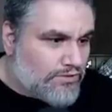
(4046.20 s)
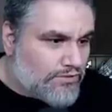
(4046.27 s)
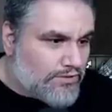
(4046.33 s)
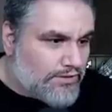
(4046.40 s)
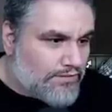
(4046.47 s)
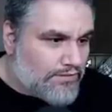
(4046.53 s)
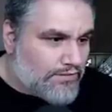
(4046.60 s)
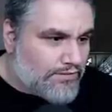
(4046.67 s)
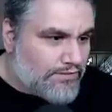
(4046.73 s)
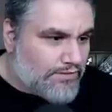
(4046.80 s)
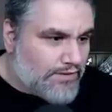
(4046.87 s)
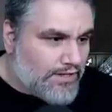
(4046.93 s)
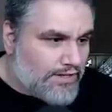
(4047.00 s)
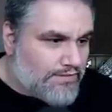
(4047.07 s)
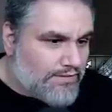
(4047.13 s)
three, four,
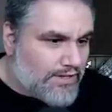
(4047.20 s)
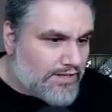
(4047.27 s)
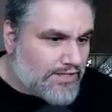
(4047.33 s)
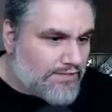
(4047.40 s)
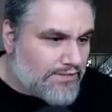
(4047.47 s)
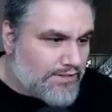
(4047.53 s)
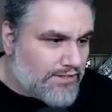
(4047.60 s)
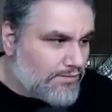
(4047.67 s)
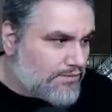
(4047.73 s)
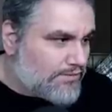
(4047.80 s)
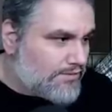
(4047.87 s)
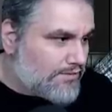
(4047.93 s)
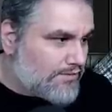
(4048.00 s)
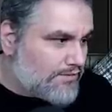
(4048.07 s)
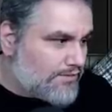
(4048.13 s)
five, activate it, one,
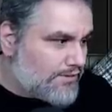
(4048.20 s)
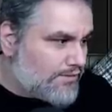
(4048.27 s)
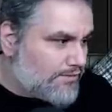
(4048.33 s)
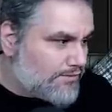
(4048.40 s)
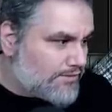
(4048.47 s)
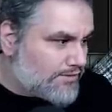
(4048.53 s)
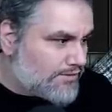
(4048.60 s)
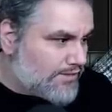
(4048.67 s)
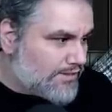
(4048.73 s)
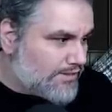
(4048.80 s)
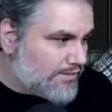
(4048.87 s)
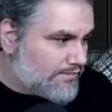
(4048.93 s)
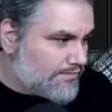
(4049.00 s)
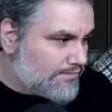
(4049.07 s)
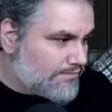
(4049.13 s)
two. Yeah, we're just gonna
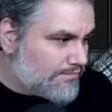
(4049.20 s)
take